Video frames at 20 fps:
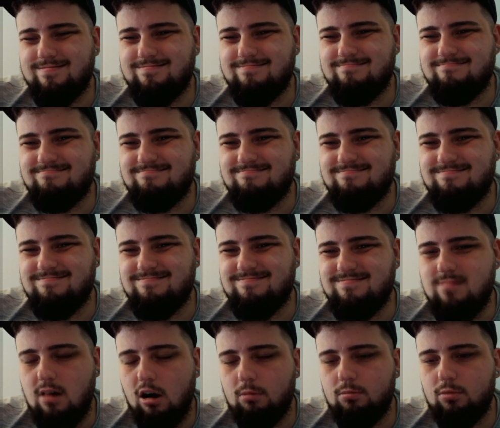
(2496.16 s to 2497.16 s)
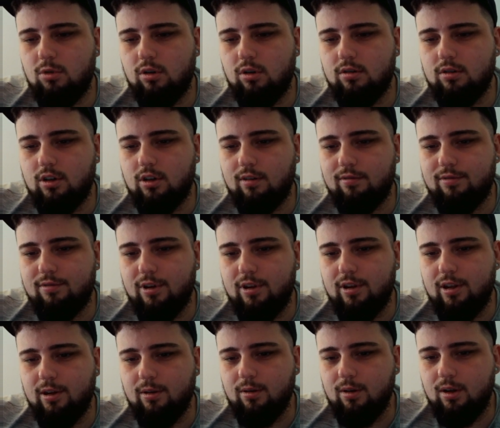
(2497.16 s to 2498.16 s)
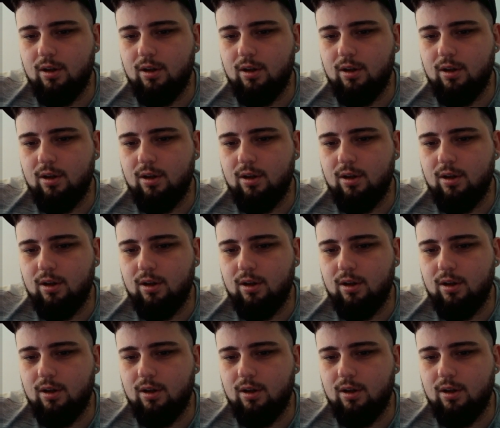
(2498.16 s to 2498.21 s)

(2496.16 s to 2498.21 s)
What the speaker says: Oh, I'm not confident though.